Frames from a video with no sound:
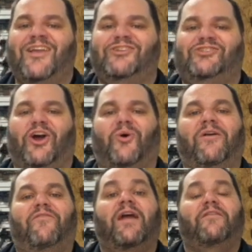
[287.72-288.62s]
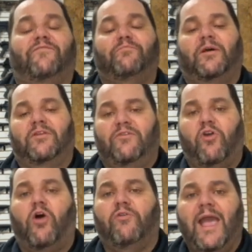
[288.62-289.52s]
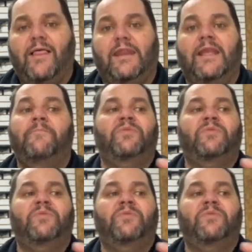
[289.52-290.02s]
So but in all reality,